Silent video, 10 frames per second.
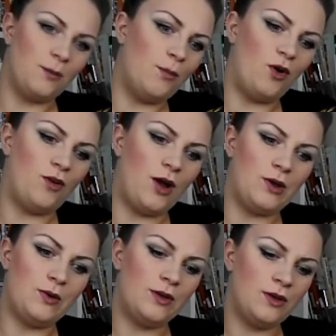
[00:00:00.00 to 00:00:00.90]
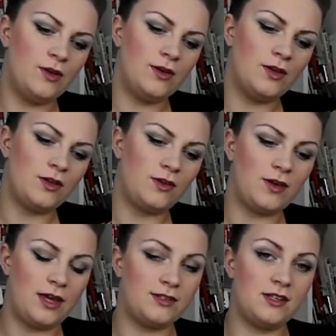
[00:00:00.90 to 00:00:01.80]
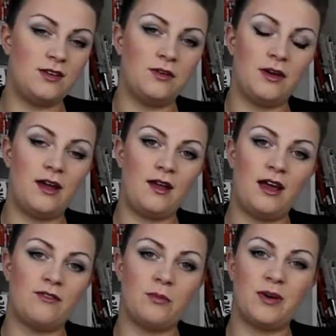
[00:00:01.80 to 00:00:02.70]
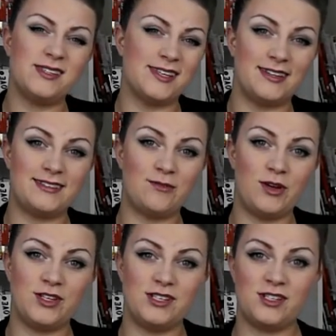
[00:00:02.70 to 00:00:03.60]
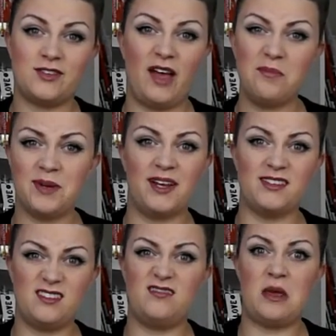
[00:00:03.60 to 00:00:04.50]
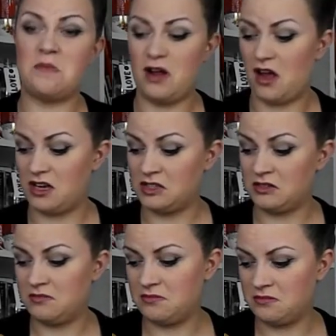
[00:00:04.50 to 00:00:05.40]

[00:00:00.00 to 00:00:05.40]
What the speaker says: tomorrow you get to have a present, which is just fabulous in my eyes.